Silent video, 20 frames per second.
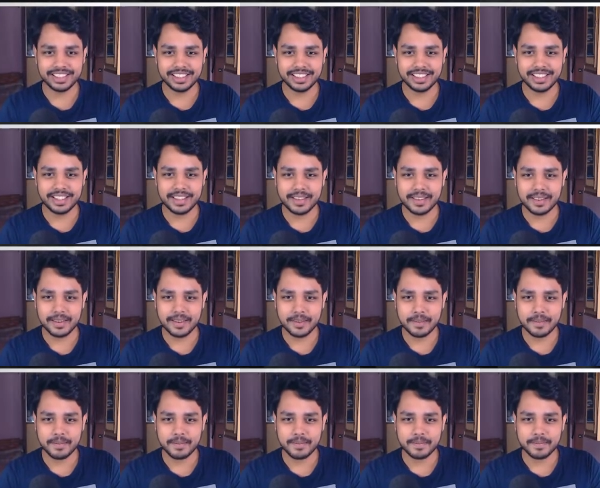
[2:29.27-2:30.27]

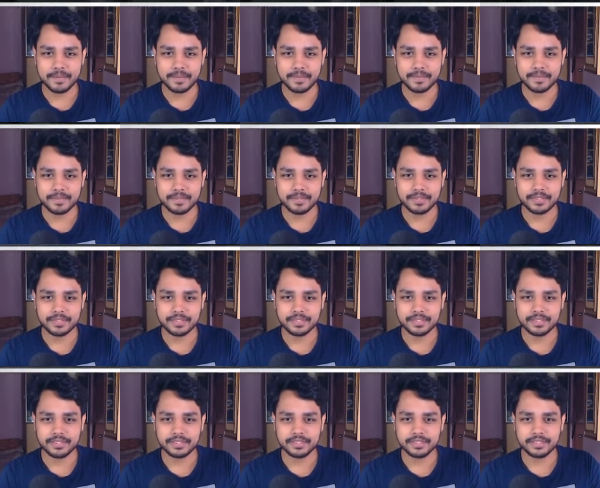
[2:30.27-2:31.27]

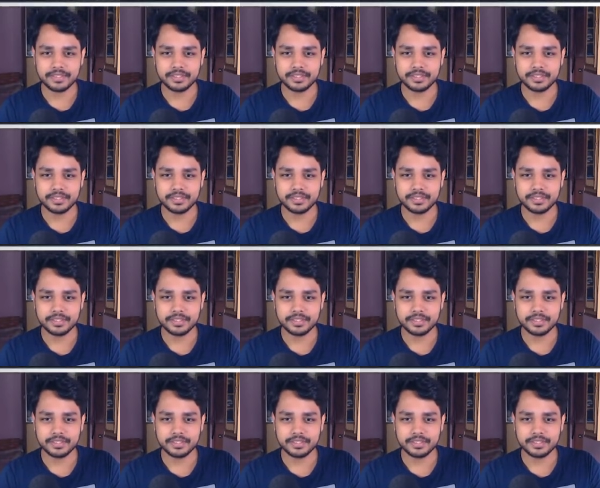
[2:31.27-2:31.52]
[no speech]